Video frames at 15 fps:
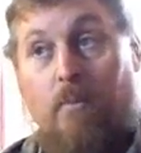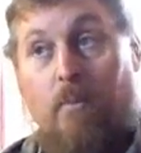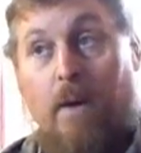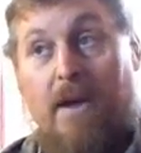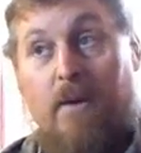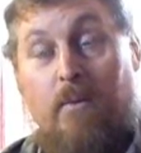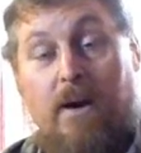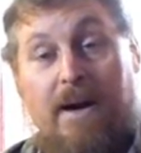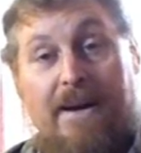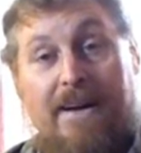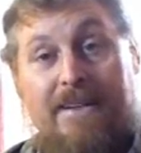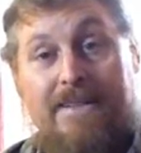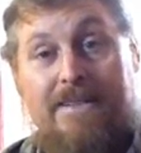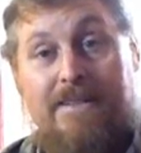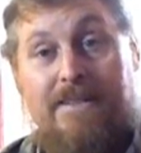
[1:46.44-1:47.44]

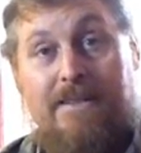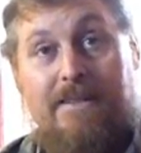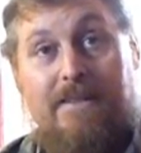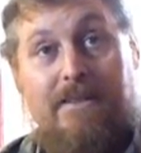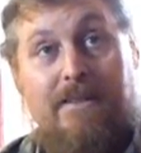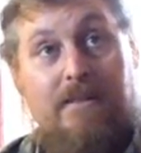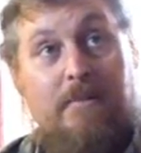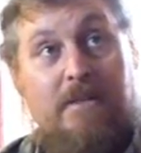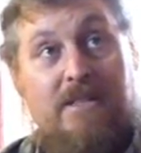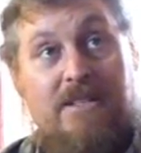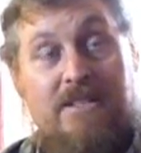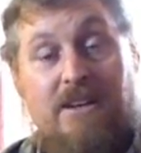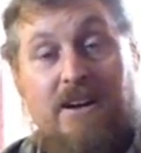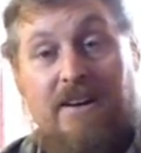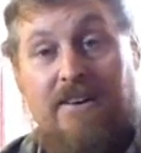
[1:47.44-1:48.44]
weight-wise,
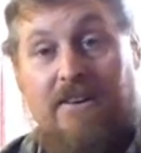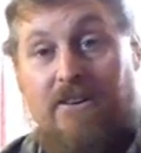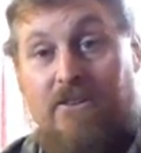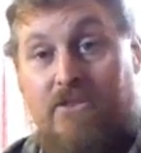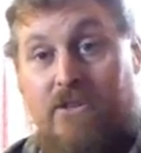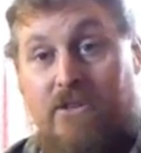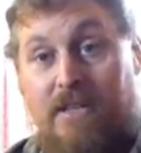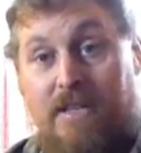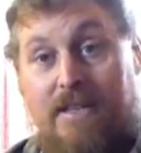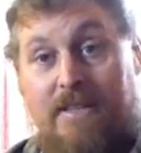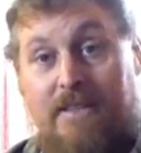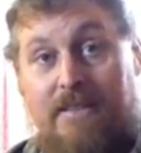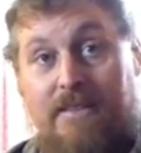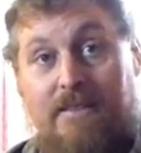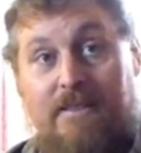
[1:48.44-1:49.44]
it's not an
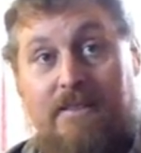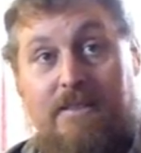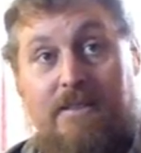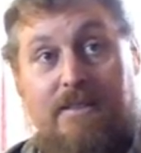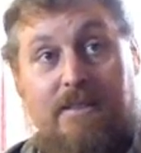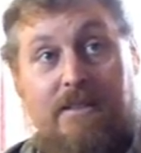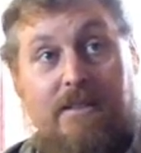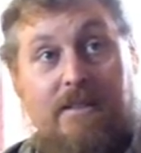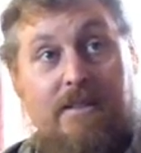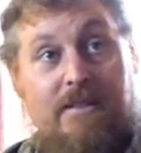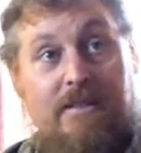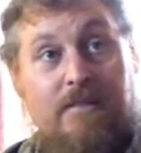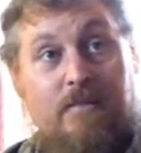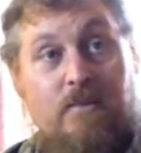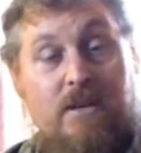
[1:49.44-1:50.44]
ultralight. It
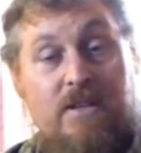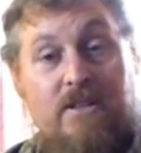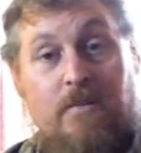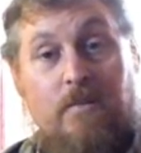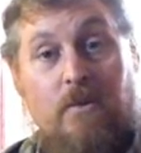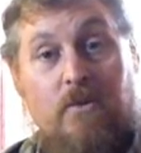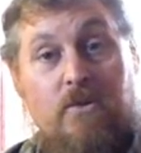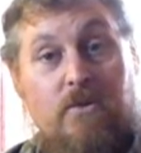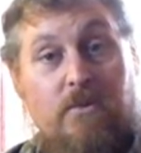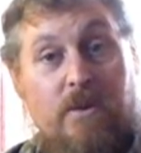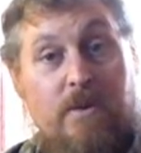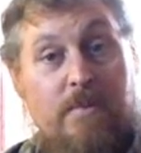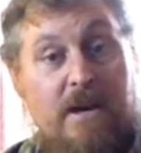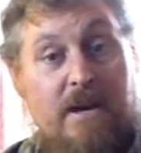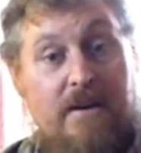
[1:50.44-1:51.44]
weighs almost
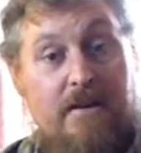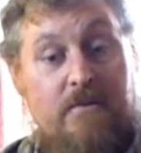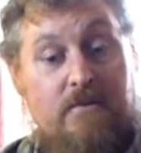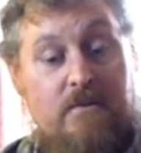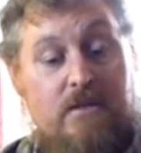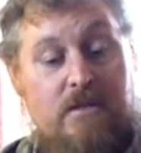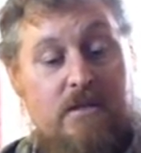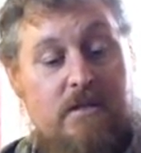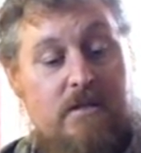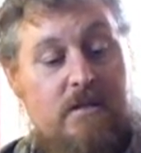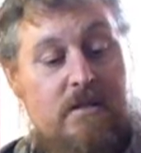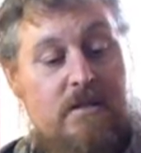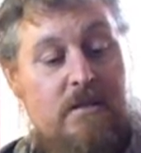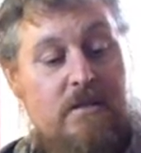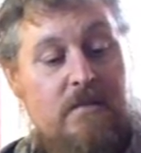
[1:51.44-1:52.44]
3 pounds.
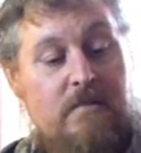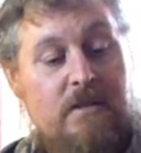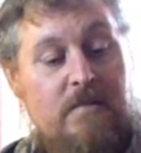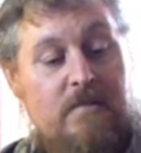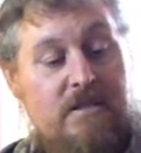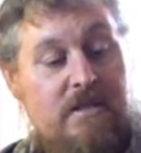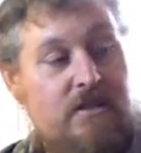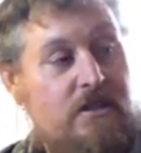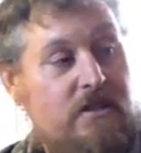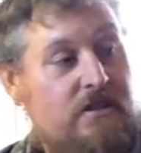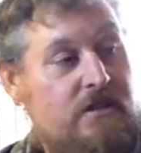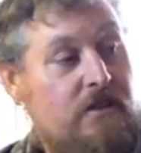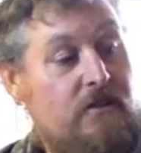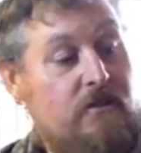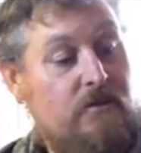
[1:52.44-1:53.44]
Comes in
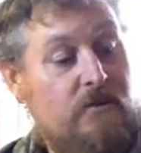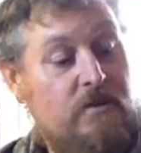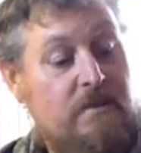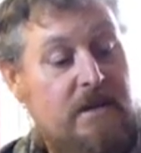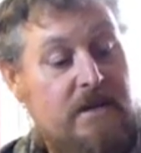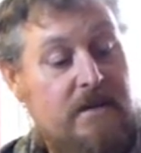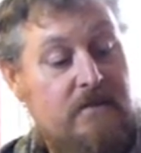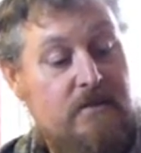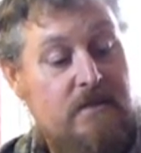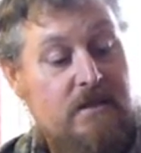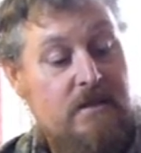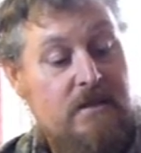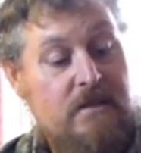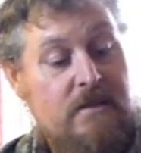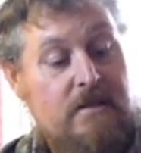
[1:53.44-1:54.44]
just under 3 pounds.